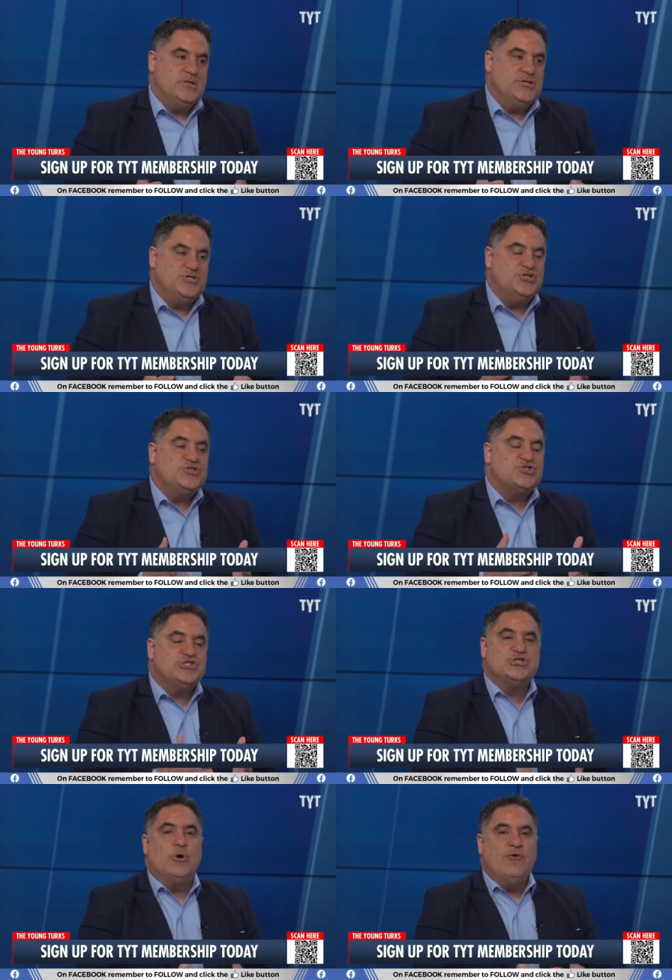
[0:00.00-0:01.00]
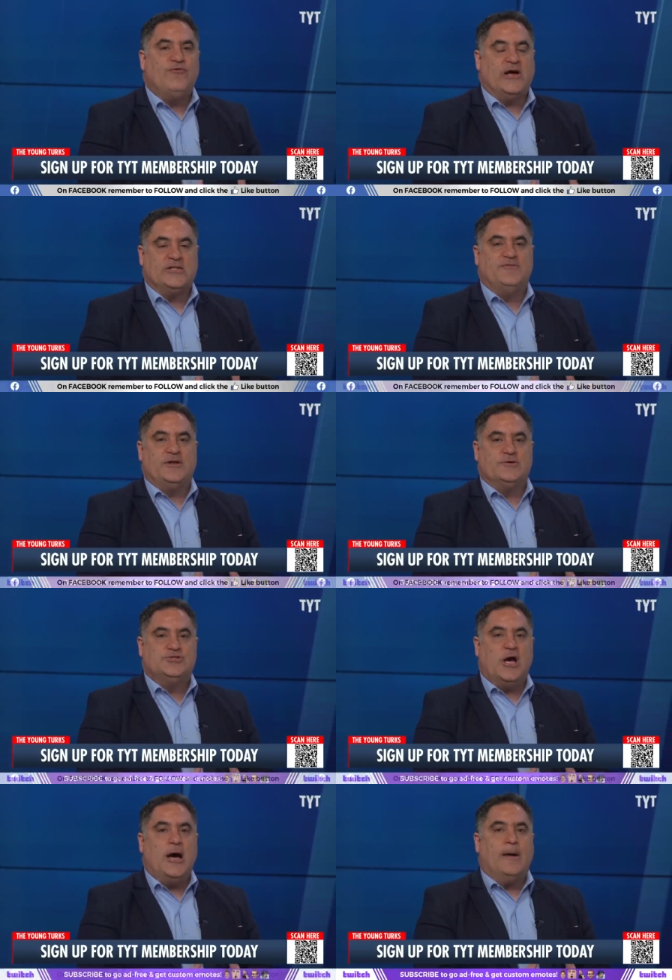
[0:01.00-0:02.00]
she's so effective at her
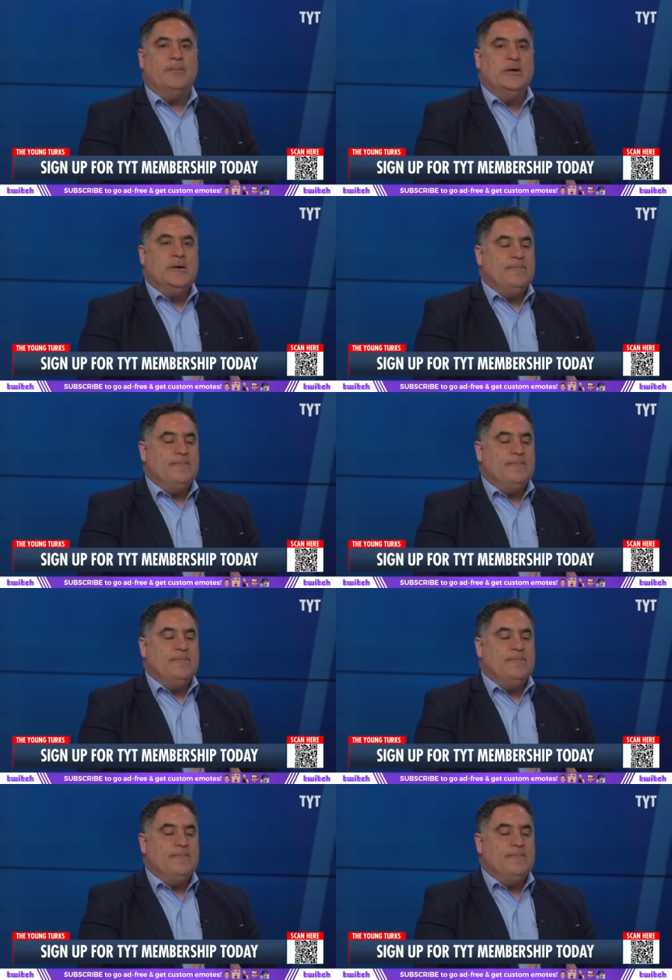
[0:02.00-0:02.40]
job